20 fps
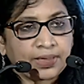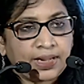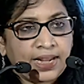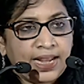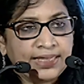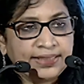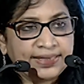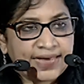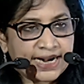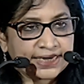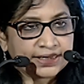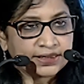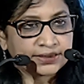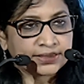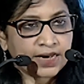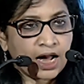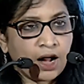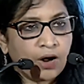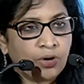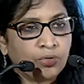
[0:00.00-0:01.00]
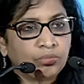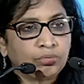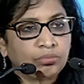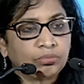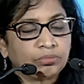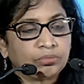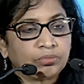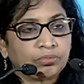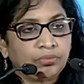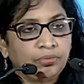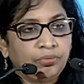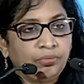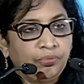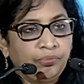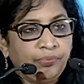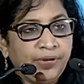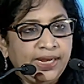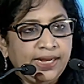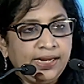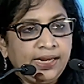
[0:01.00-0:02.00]
And that is how
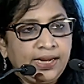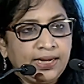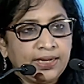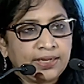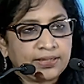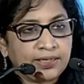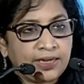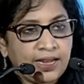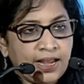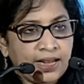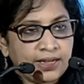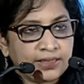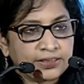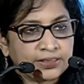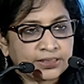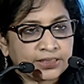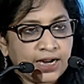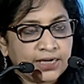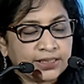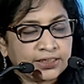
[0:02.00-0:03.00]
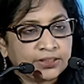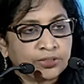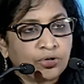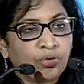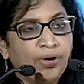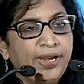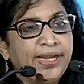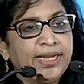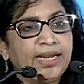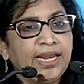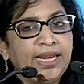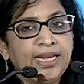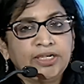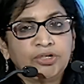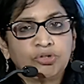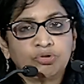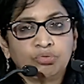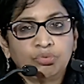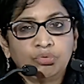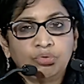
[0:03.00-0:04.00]
we started going
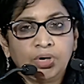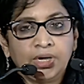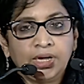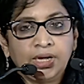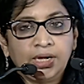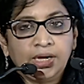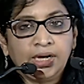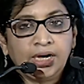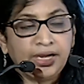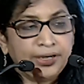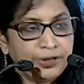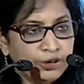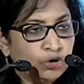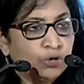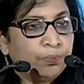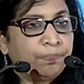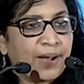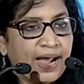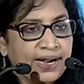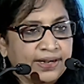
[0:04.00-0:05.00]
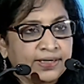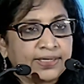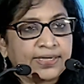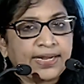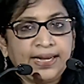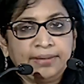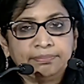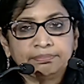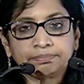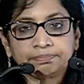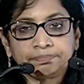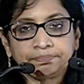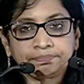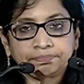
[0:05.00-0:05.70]
into a new paradigm.